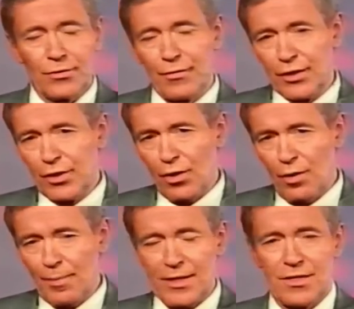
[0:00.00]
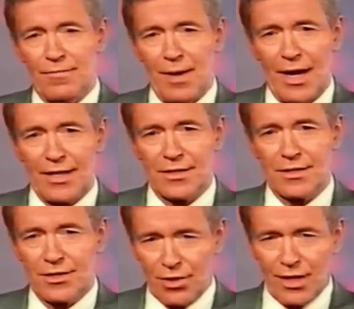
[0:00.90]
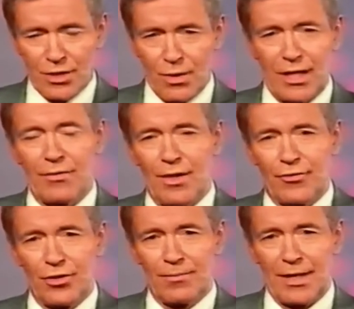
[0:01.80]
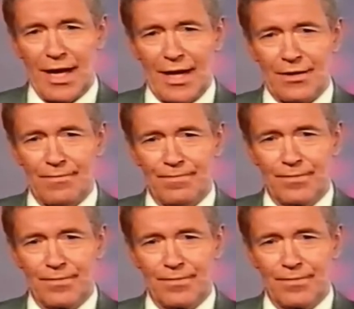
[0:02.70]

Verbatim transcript: for your peace of mind, so let's quickly run through them again.